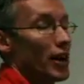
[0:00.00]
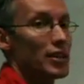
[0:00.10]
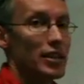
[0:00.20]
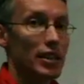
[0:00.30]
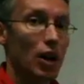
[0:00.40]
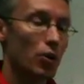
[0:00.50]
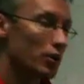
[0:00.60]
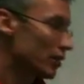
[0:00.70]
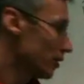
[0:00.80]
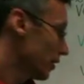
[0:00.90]
trying to
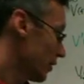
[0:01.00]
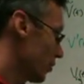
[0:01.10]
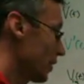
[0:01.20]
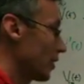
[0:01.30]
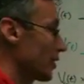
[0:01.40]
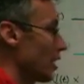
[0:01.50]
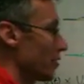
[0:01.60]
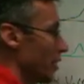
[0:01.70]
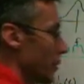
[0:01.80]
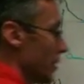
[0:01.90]
decode. So at the
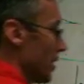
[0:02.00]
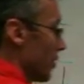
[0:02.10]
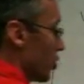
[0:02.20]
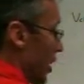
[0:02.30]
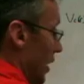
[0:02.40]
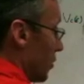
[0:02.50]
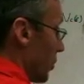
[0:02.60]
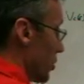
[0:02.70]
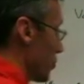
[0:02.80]
center frequency of the channel we're